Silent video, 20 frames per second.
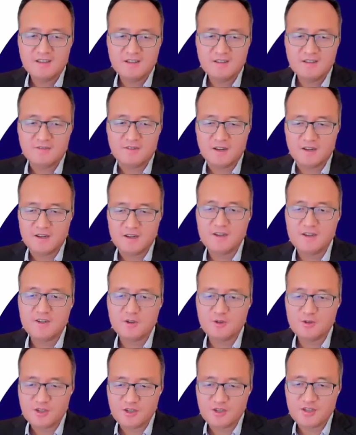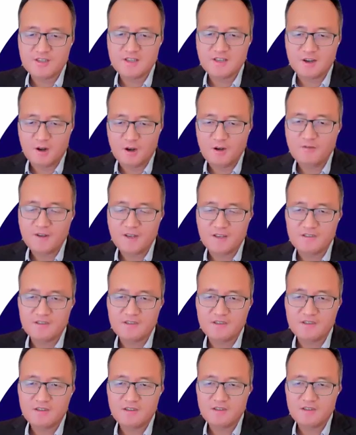from their New Jersey
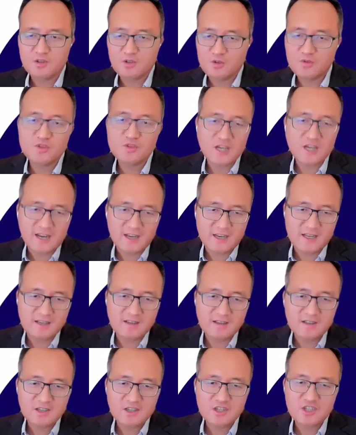office to China,